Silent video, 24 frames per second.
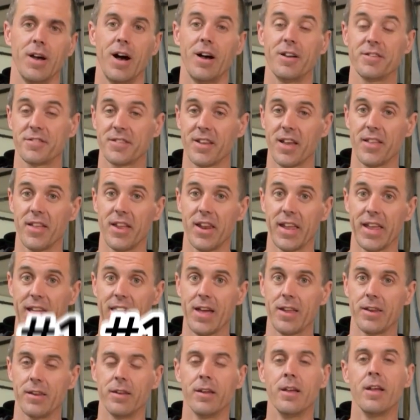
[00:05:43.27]
I'll say that
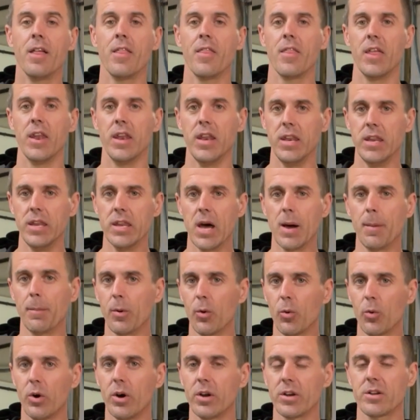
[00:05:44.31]
again. The
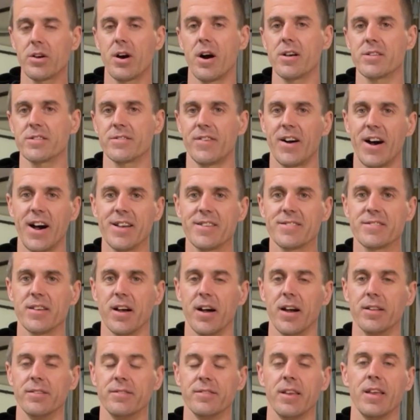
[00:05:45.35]
number one cause of high
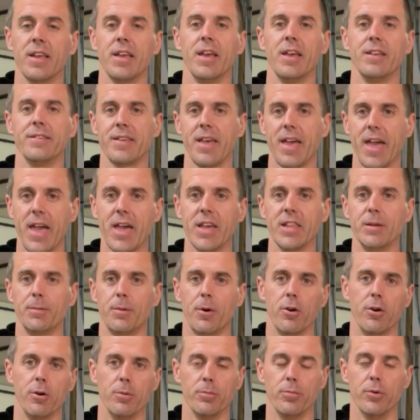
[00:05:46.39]
sides is
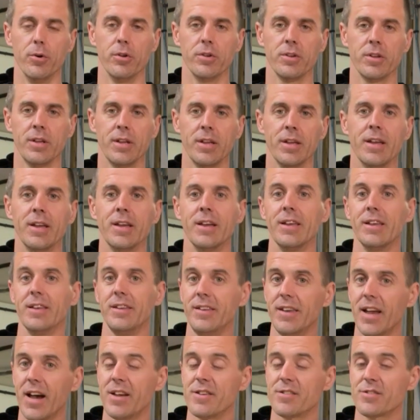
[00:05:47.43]
handlebar input.
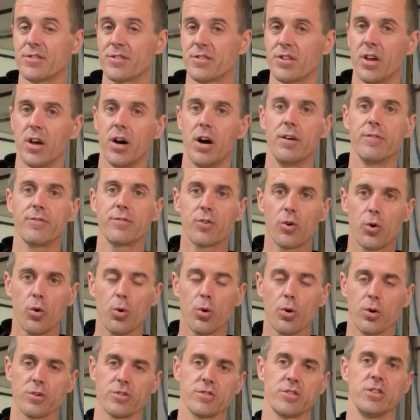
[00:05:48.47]
Yes, of
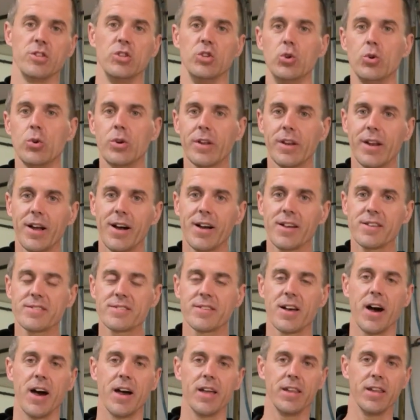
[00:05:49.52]
course, you can high
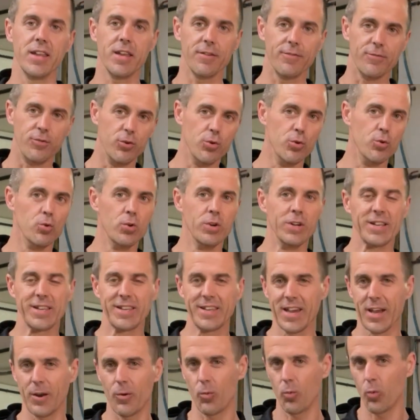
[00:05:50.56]
side if you
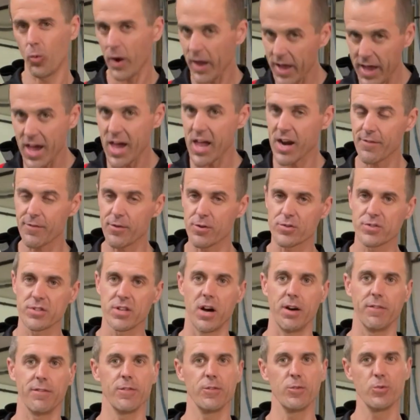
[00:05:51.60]
get way ahead of
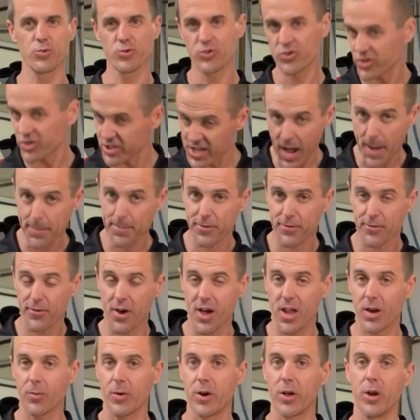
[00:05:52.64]
yourself. If you snap the
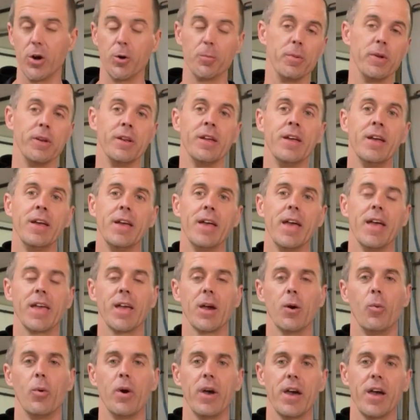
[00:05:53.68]
throttle wide open and
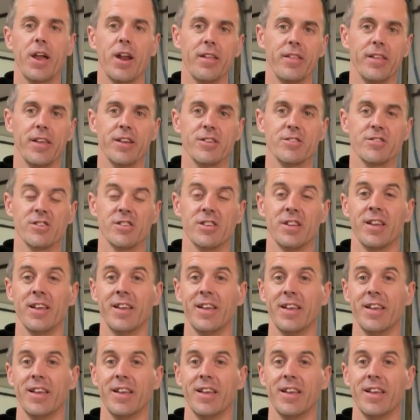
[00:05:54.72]
get way ahead of the engine.